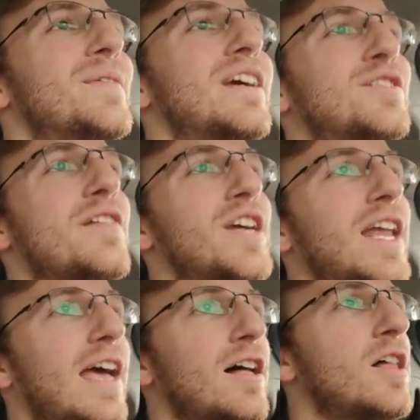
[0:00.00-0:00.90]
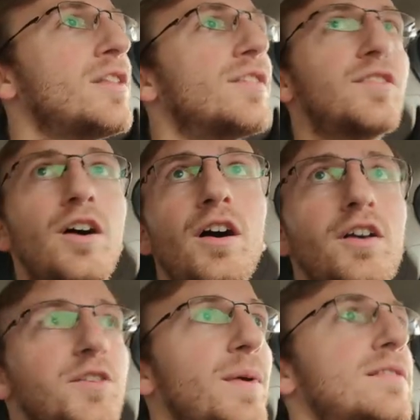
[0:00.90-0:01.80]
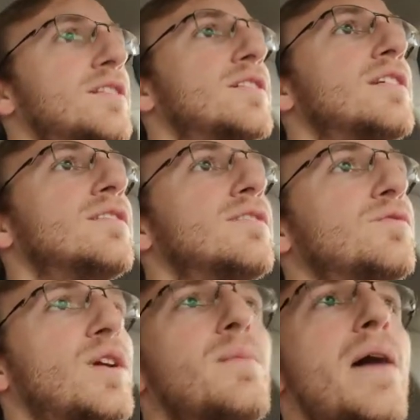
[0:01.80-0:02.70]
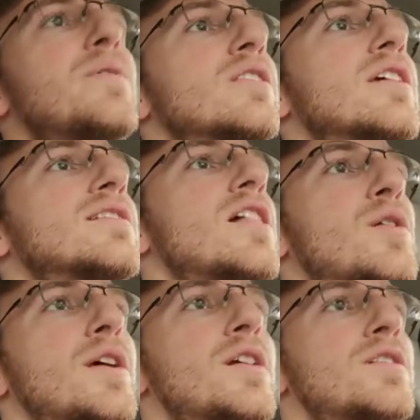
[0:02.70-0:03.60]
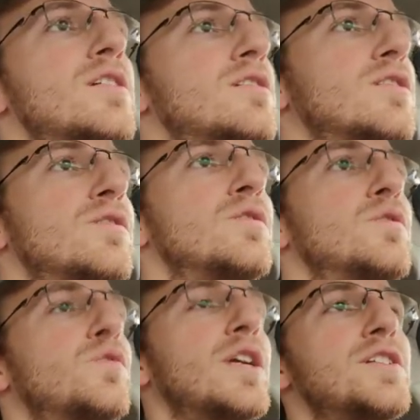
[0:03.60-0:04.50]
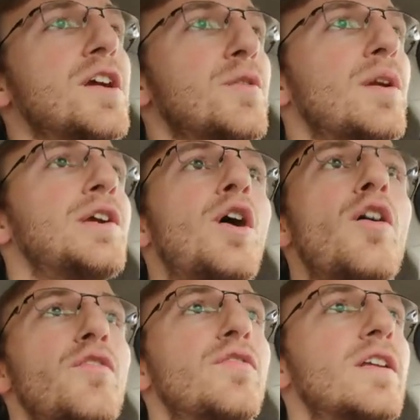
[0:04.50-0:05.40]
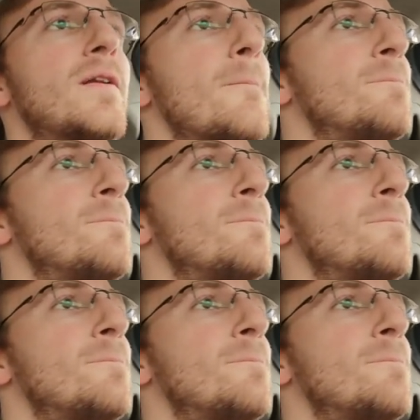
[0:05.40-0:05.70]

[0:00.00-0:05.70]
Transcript: But yeah, driving an L on this car is basically remapping the accelerator to do regen when you're off of it.